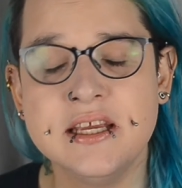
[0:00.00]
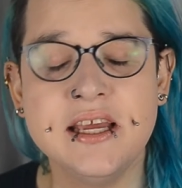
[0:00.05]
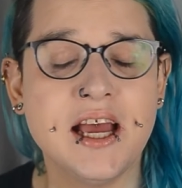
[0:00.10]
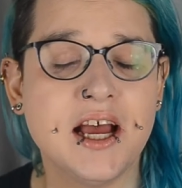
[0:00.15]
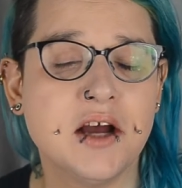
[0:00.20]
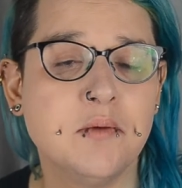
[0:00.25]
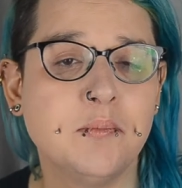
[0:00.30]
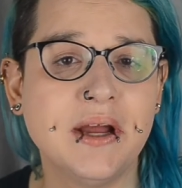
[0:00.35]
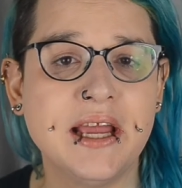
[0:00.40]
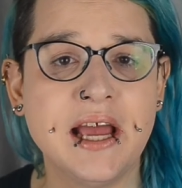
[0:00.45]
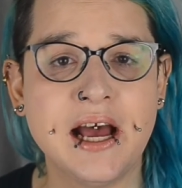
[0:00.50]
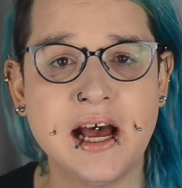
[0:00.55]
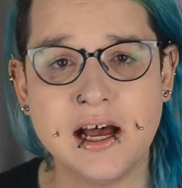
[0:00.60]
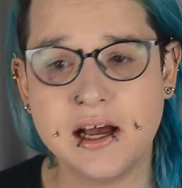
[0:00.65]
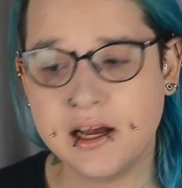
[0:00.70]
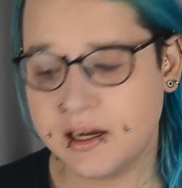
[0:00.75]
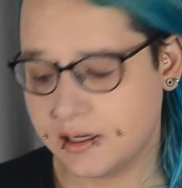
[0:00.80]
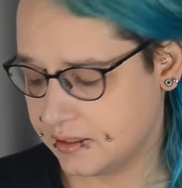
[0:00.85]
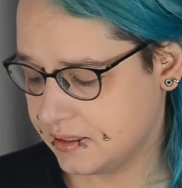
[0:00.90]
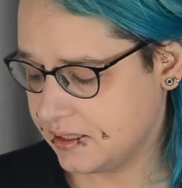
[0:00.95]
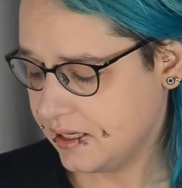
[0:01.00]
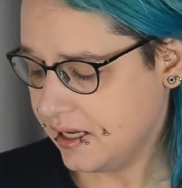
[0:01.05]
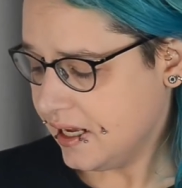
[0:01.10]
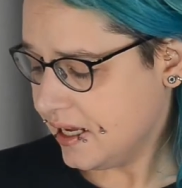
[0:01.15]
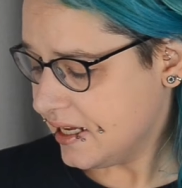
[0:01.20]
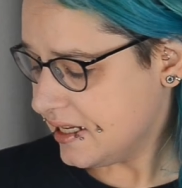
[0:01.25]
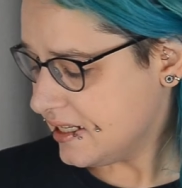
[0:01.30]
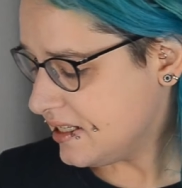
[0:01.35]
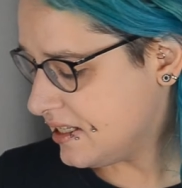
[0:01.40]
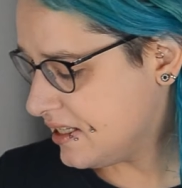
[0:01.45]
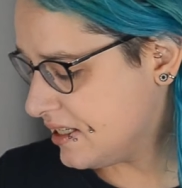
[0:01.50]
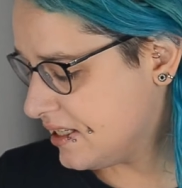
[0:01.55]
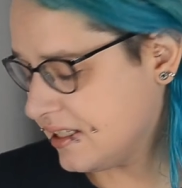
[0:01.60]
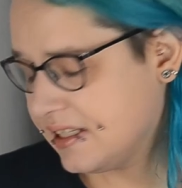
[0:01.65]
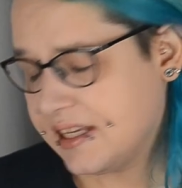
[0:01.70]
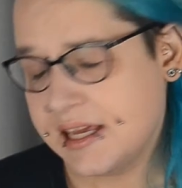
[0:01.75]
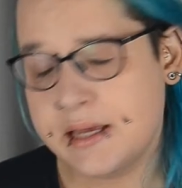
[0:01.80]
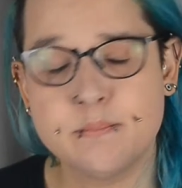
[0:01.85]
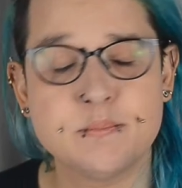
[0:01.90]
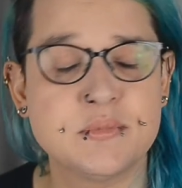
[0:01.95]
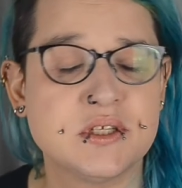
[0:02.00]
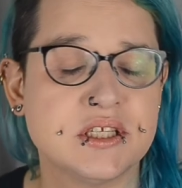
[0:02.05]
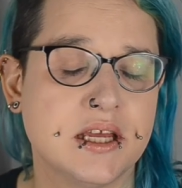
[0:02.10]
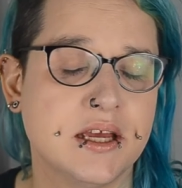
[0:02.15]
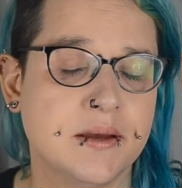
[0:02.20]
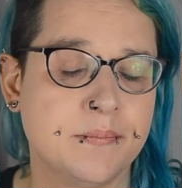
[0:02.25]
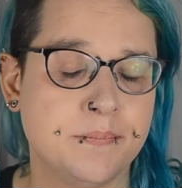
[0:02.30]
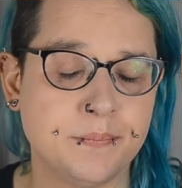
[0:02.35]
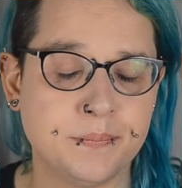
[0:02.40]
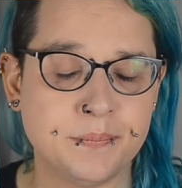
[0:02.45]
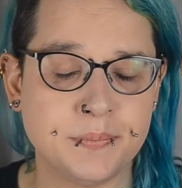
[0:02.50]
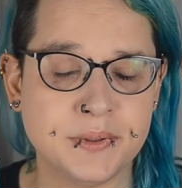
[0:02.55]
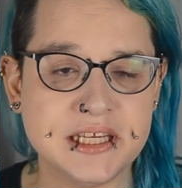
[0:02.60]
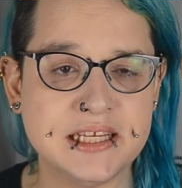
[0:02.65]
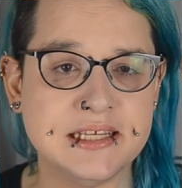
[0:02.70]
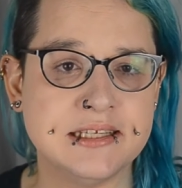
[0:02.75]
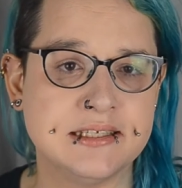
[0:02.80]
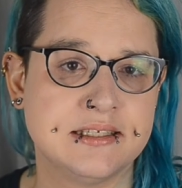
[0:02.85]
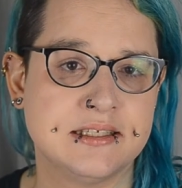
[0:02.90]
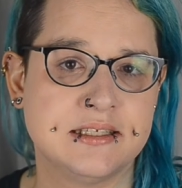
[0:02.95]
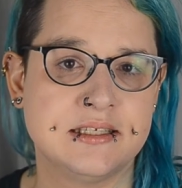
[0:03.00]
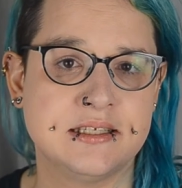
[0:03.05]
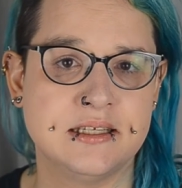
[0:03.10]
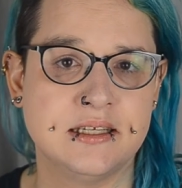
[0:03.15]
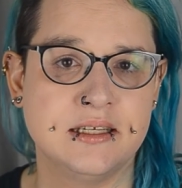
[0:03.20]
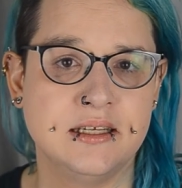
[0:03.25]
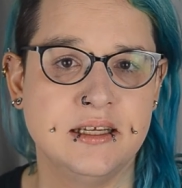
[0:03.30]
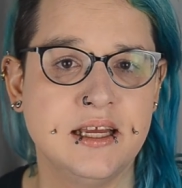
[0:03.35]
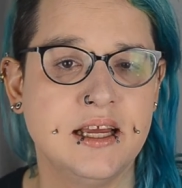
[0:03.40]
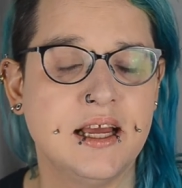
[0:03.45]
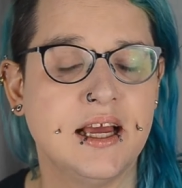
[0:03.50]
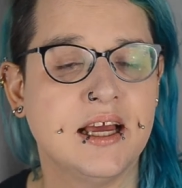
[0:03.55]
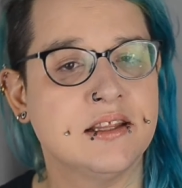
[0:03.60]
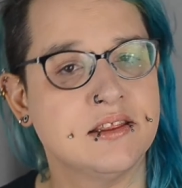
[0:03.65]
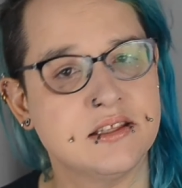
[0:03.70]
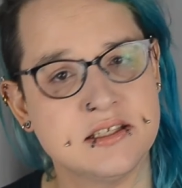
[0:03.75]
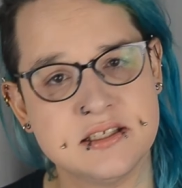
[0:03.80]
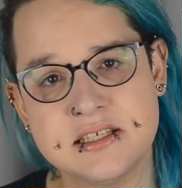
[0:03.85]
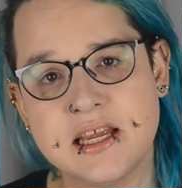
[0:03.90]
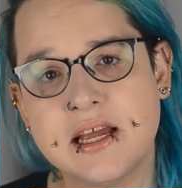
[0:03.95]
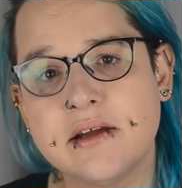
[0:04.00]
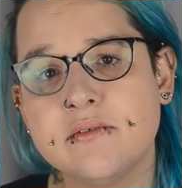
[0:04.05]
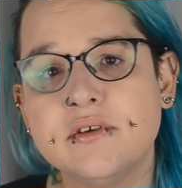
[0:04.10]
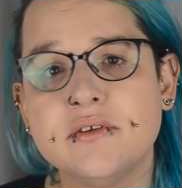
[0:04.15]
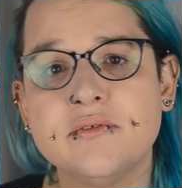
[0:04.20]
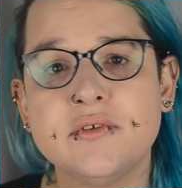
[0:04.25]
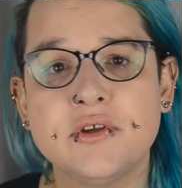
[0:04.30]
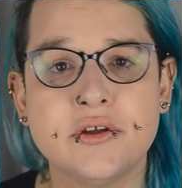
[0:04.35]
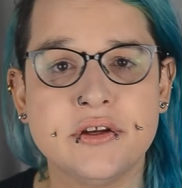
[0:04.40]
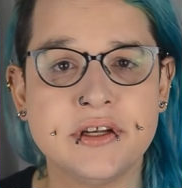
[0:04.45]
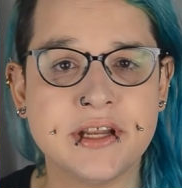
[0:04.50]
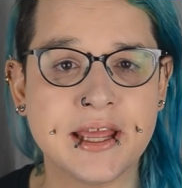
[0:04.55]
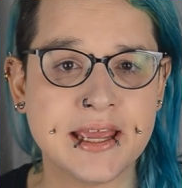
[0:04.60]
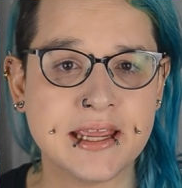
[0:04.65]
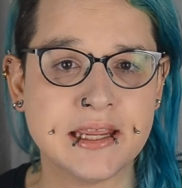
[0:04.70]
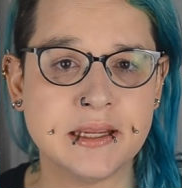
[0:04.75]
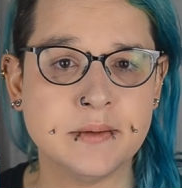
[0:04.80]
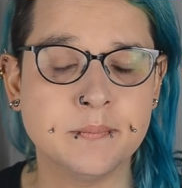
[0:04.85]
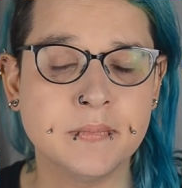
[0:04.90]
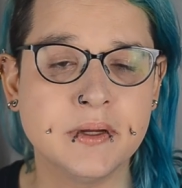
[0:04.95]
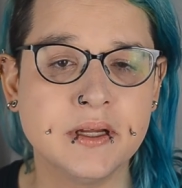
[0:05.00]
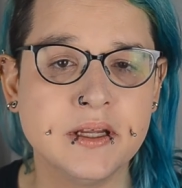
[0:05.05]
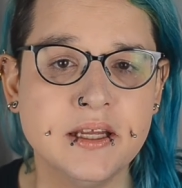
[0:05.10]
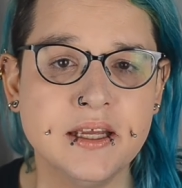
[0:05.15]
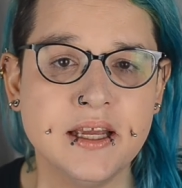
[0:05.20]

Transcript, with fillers: How my heart skips a beat at the sound of your name?